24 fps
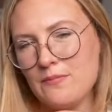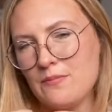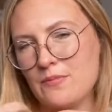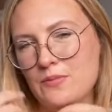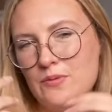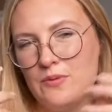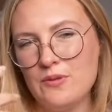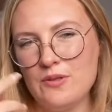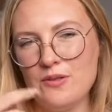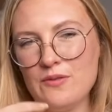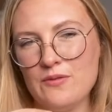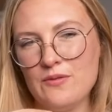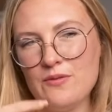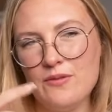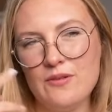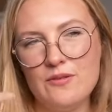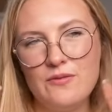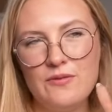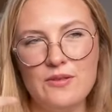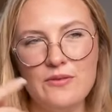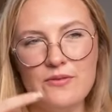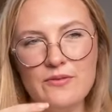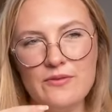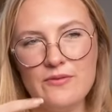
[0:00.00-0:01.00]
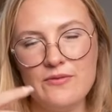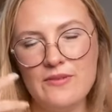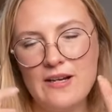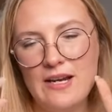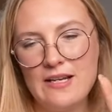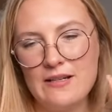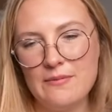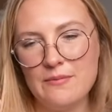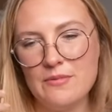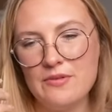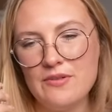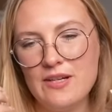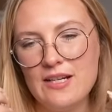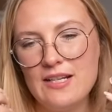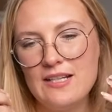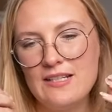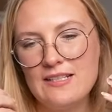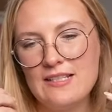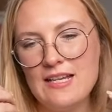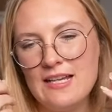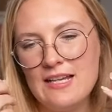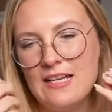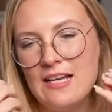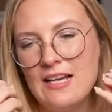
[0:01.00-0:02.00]
doing a few random trainings
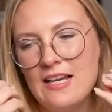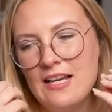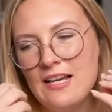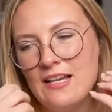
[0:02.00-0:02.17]
like